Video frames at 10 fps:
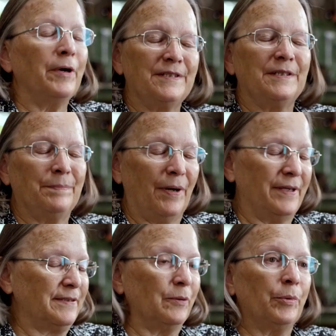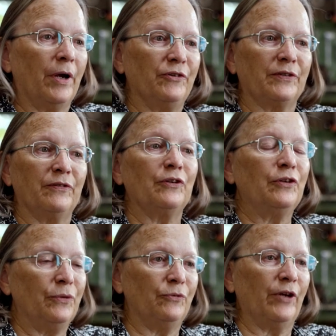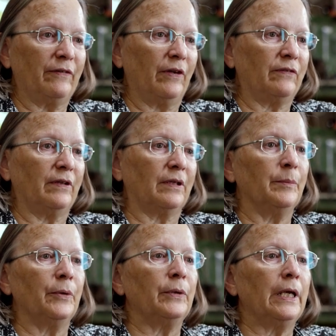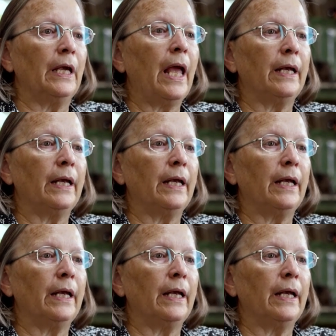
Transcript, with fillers: Boise Bicycle Project is a huge asset to the community,